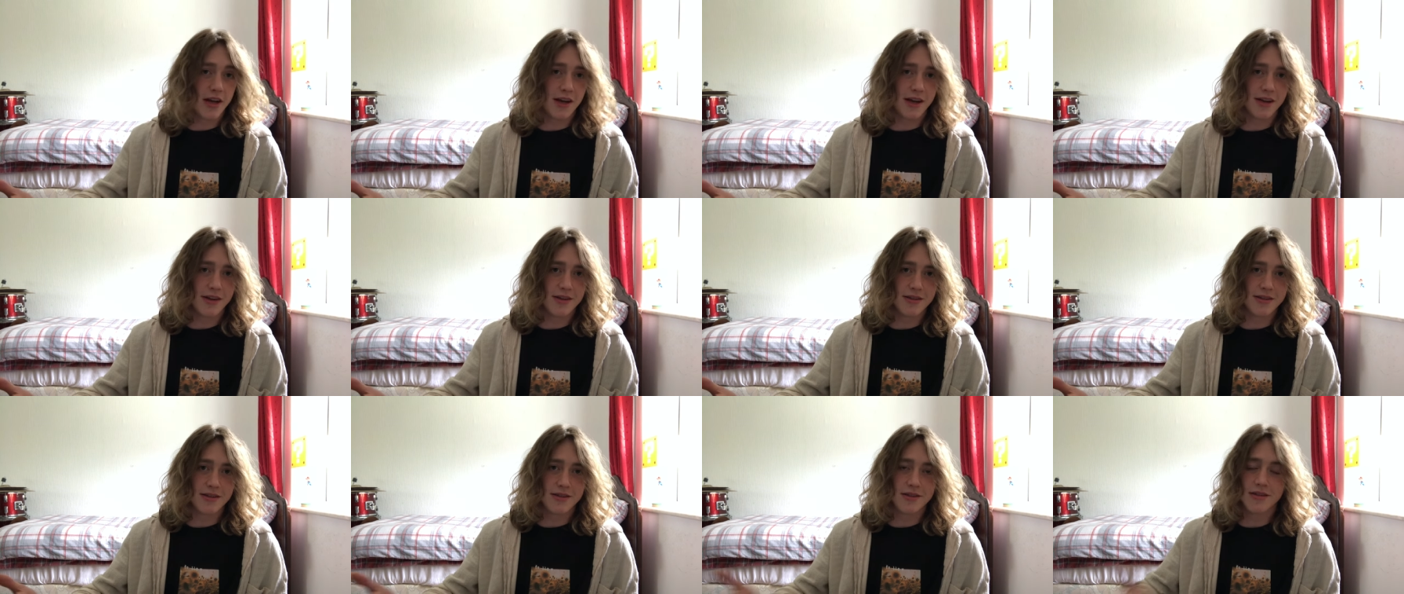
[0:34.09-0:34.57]

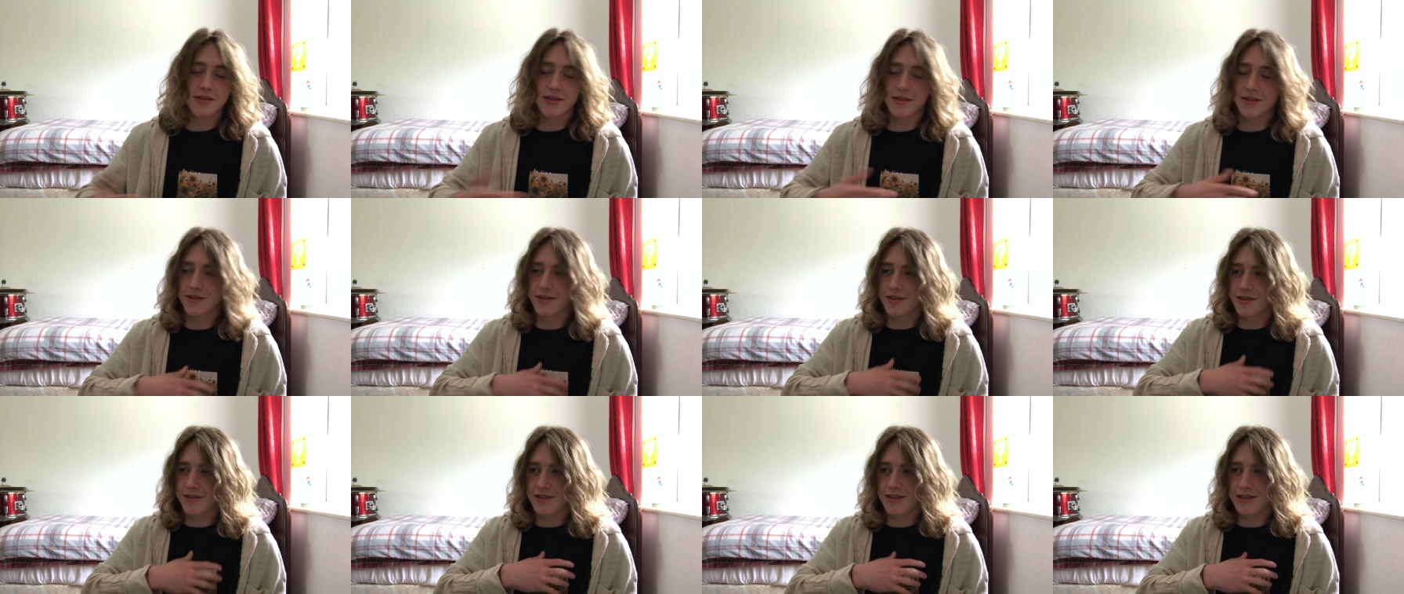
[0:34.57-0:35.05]
end.
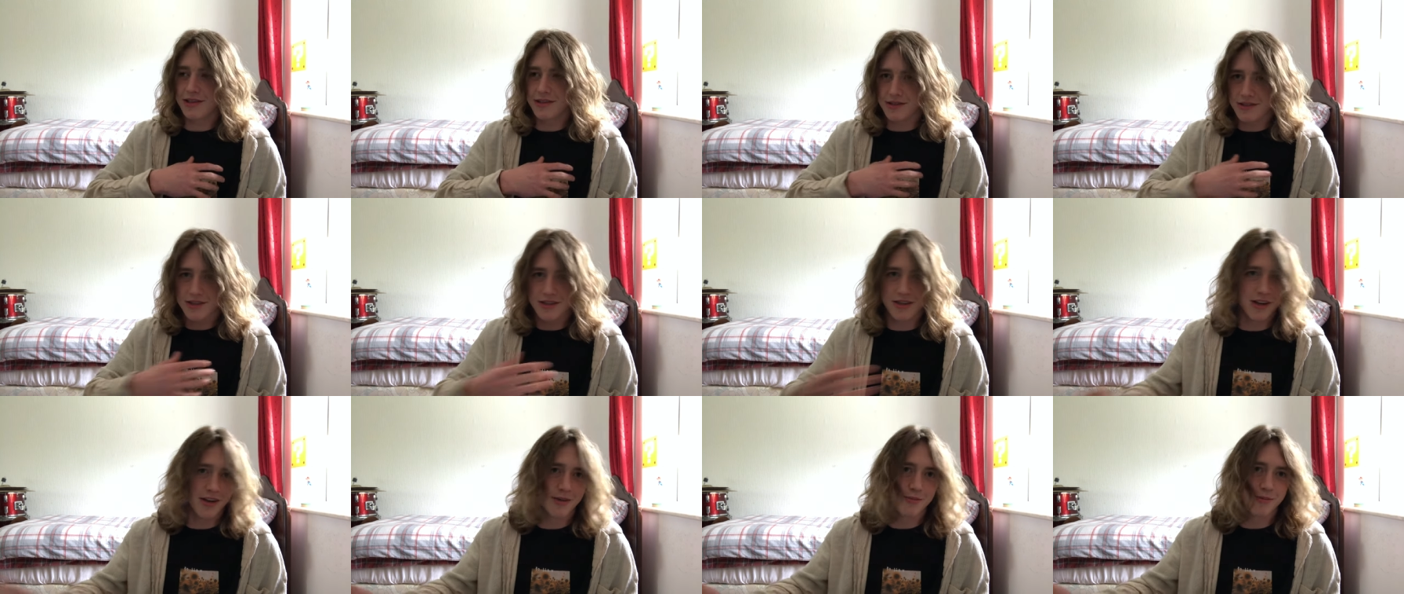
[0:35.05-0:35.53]
It's
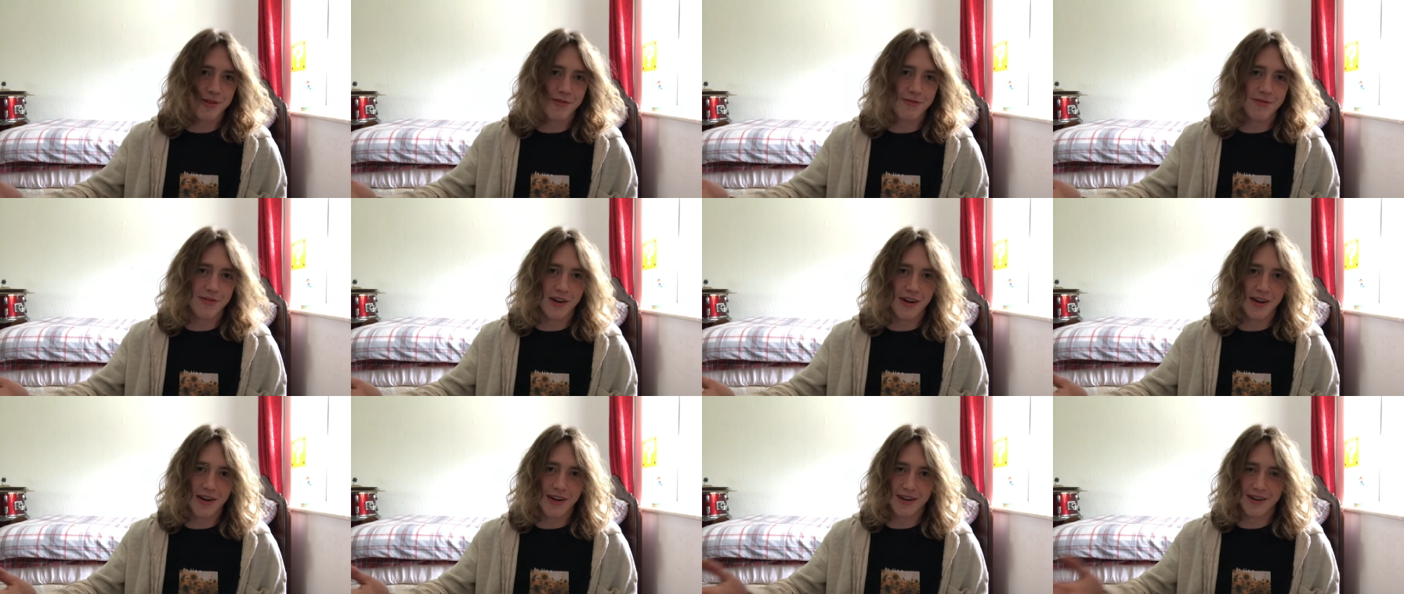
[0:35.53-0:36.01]
gonna be
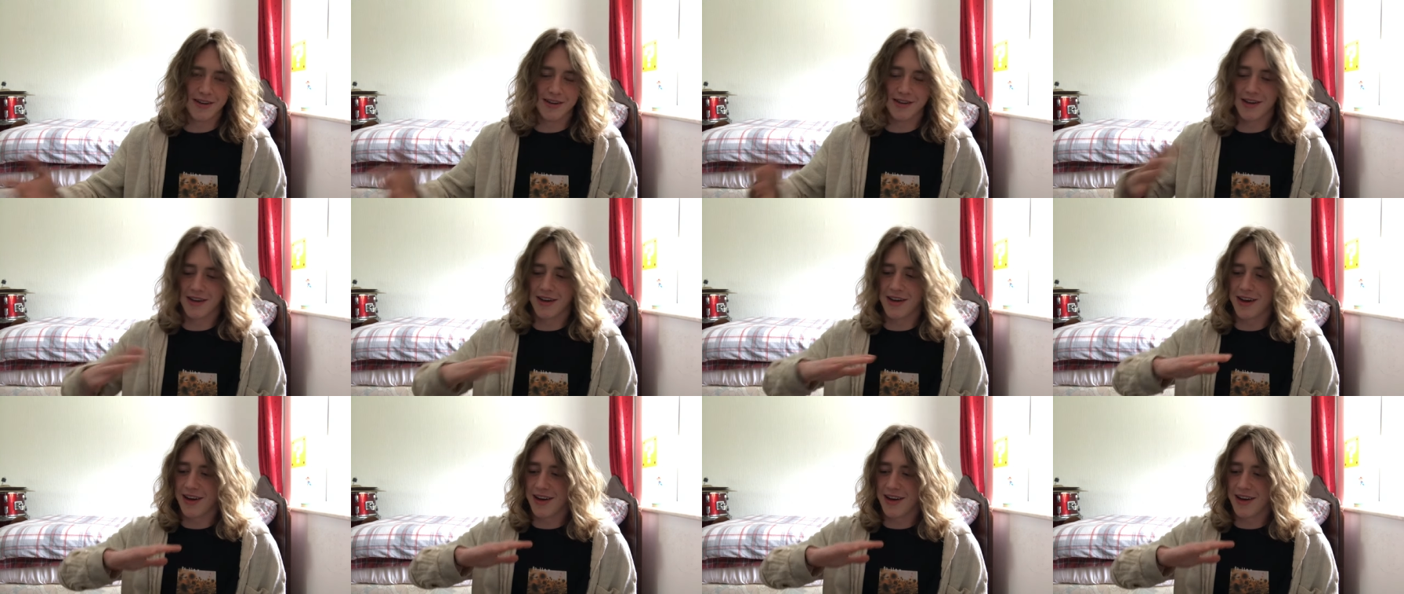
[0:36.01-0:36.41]
fine.